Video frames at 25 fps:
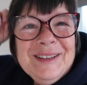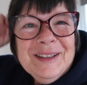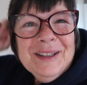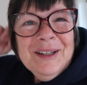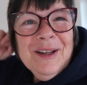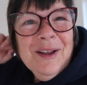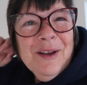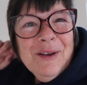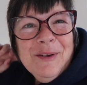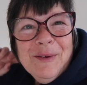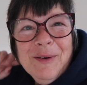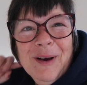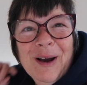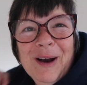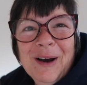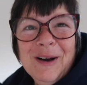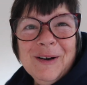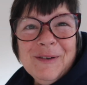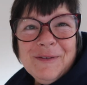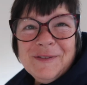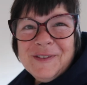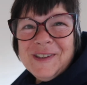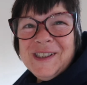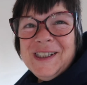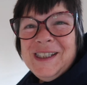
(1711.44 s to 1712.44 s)
Do you know,
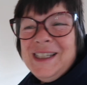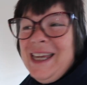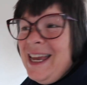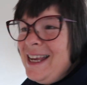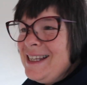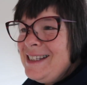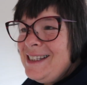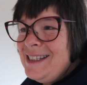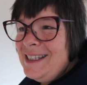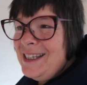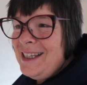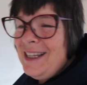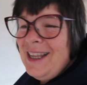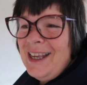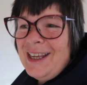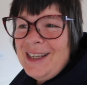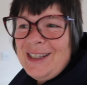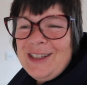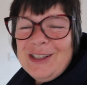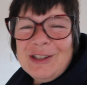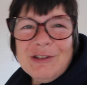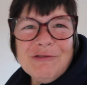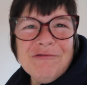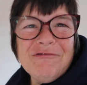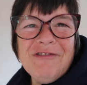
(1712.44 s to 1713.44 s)
after
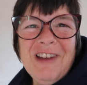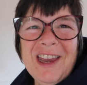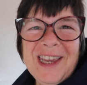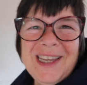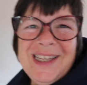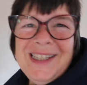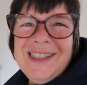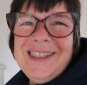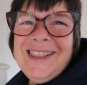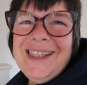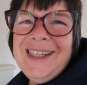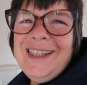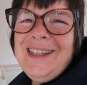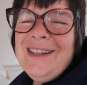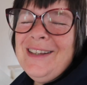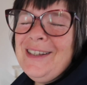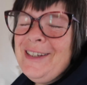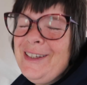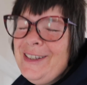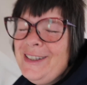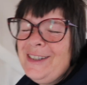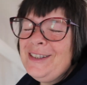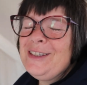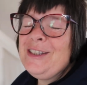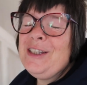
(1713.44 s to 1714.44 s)
yesterday's
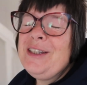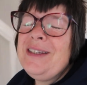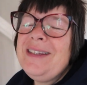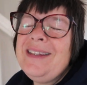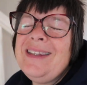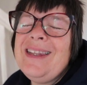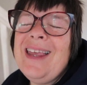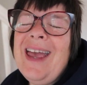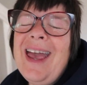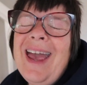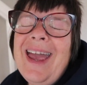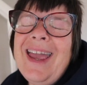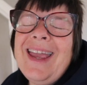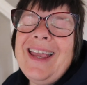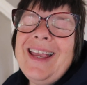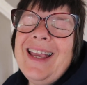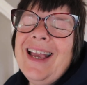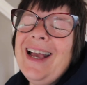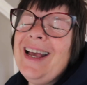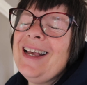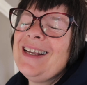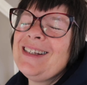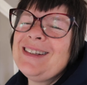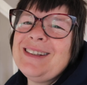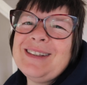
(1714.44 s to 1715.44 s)
craziness, today
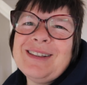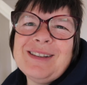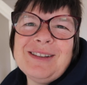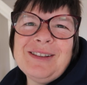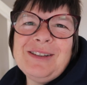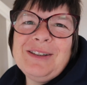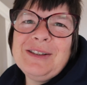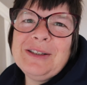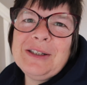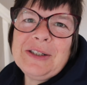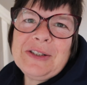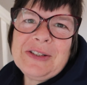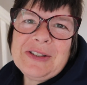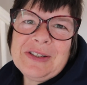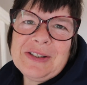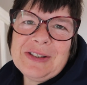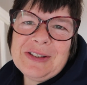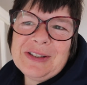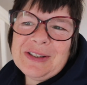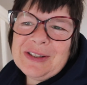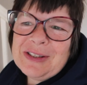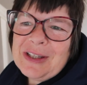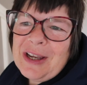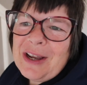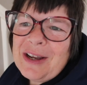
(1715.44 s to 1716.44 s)
has
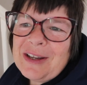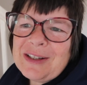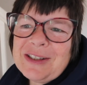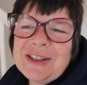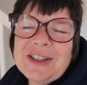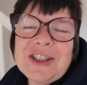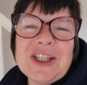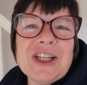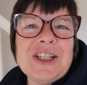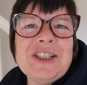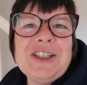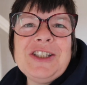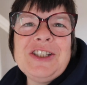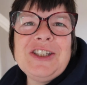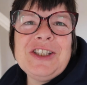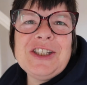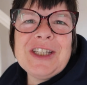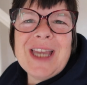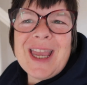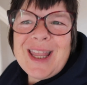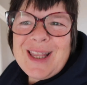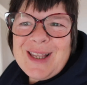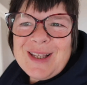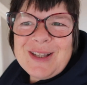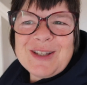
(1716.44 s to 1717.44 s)
just such a
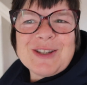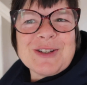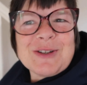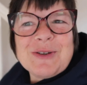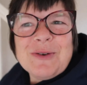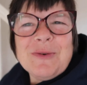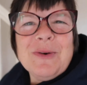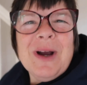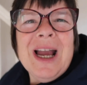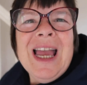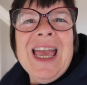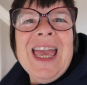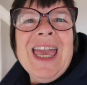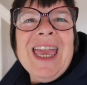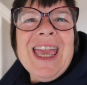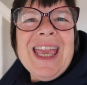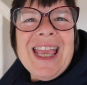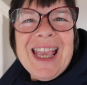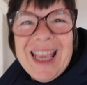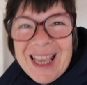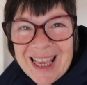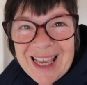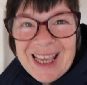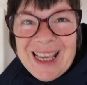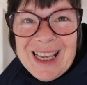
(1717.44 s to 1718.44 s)
gentle
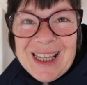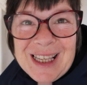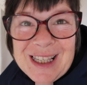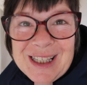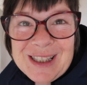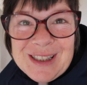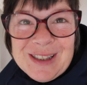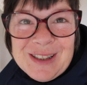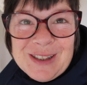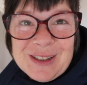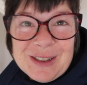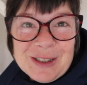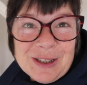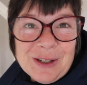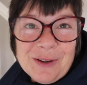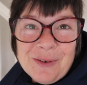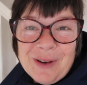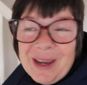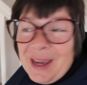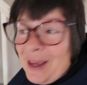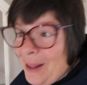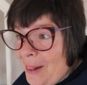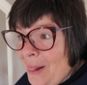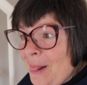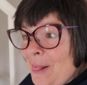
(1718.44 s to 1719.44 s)
ease to
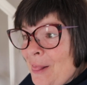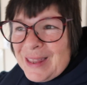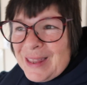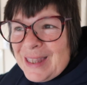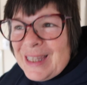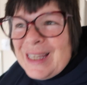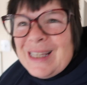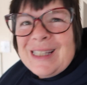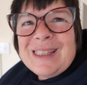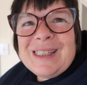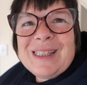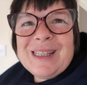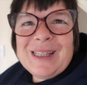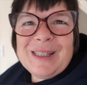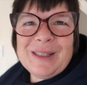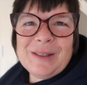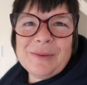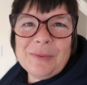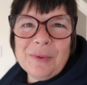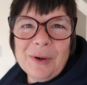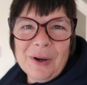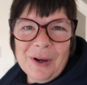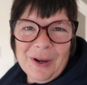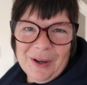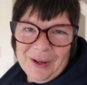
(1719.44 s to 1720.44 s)
it. This is
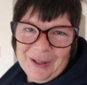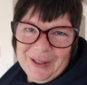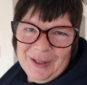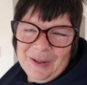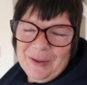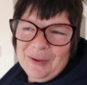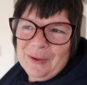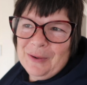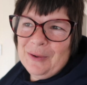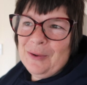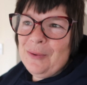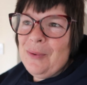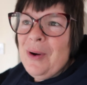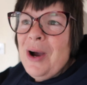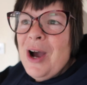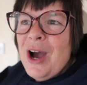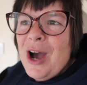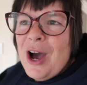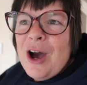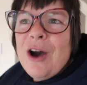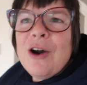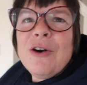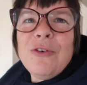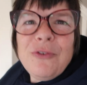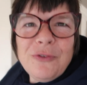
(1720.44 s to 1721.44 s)
what I call
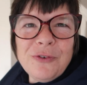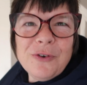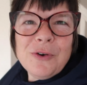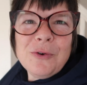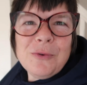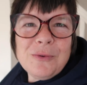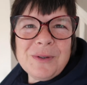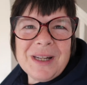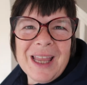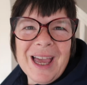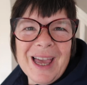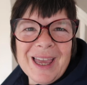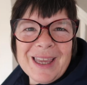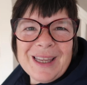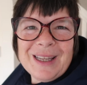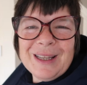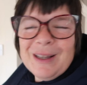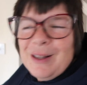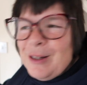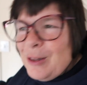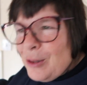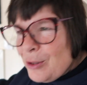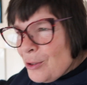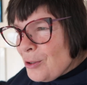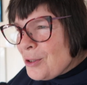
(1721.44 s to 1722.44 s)
a full day.
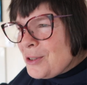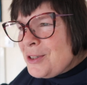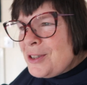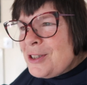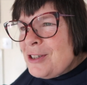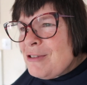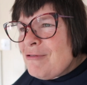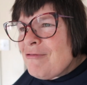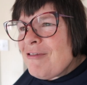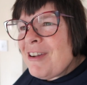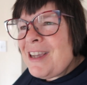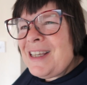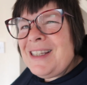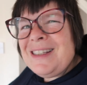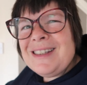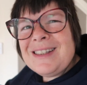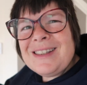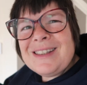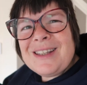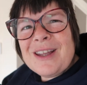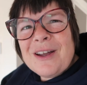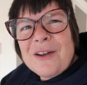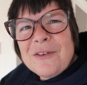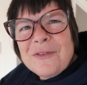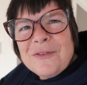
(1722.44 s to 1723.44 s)
Lots of great
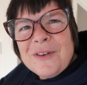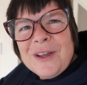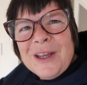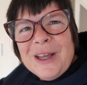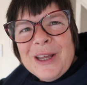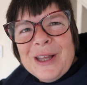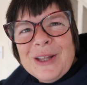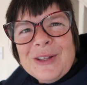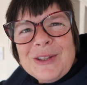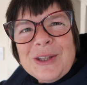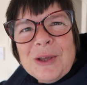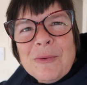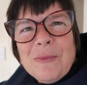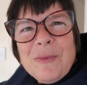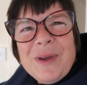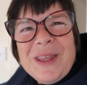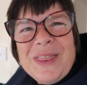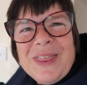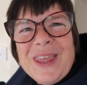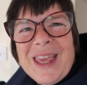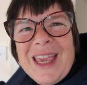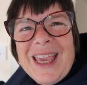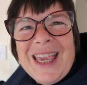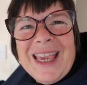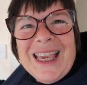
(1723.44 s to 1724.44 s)
stuff done
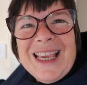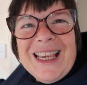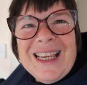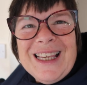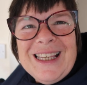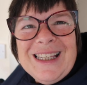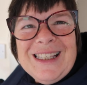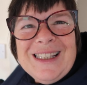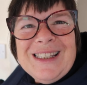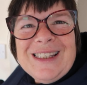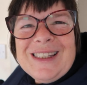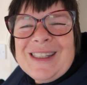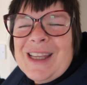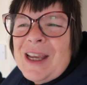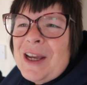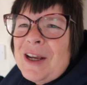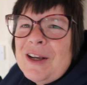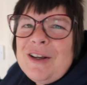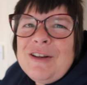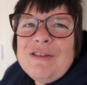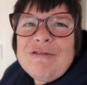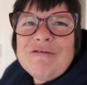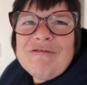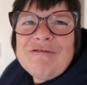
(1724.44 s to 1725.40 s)
with ease and